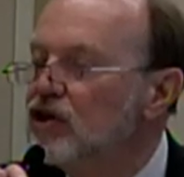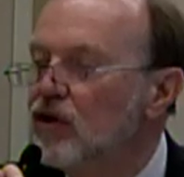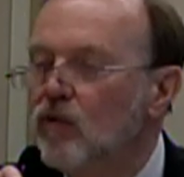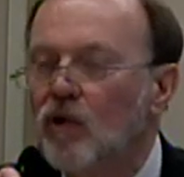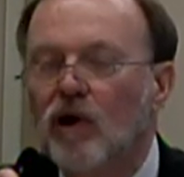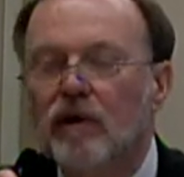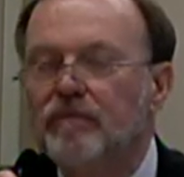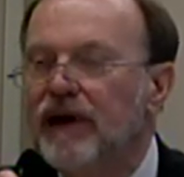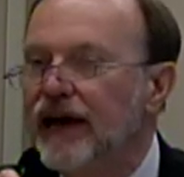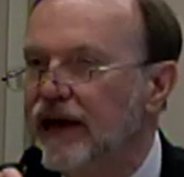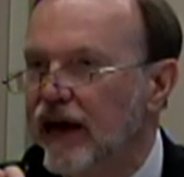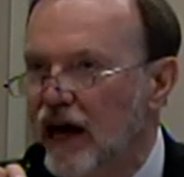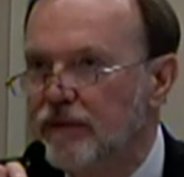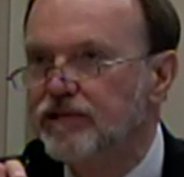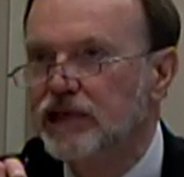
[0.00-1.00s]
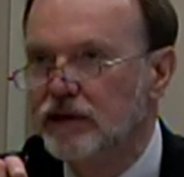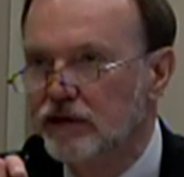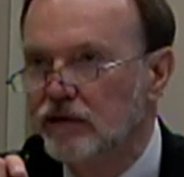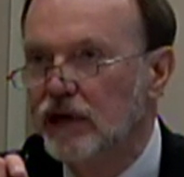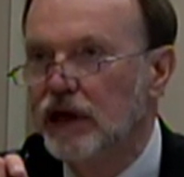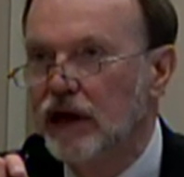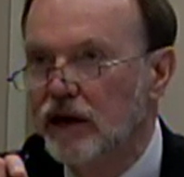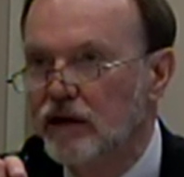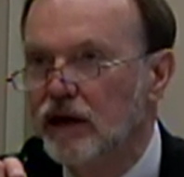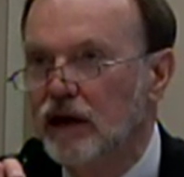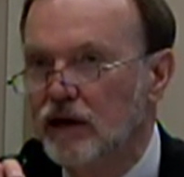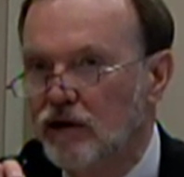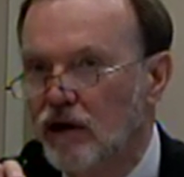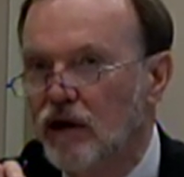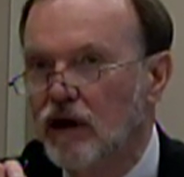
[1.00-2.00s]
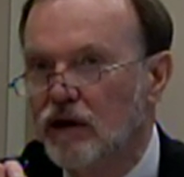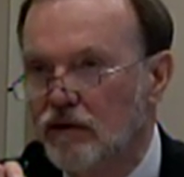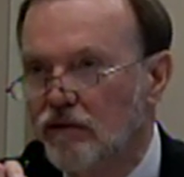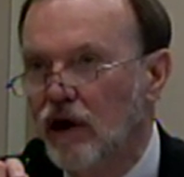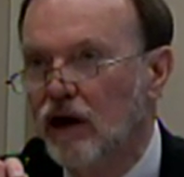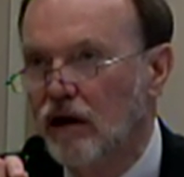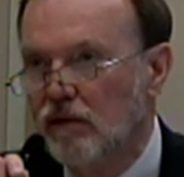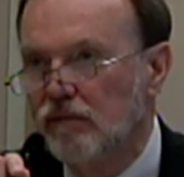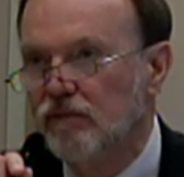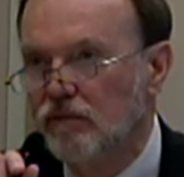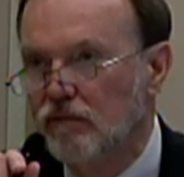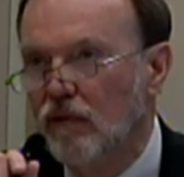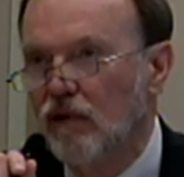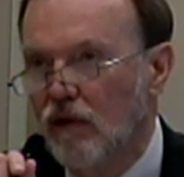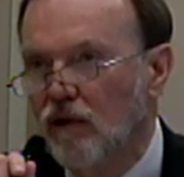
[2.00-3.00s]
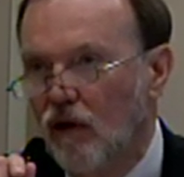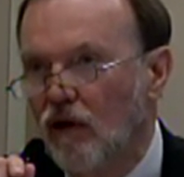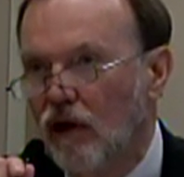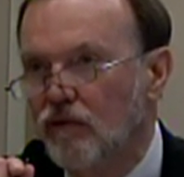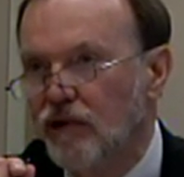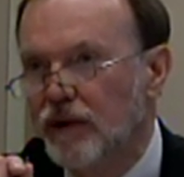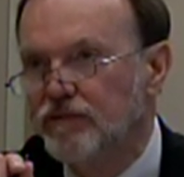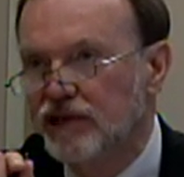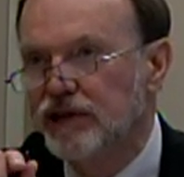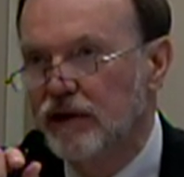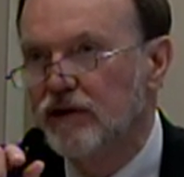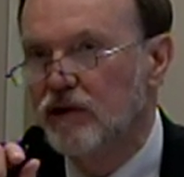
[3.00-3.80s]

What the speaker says: the World Bank? Absolutely, and our representative of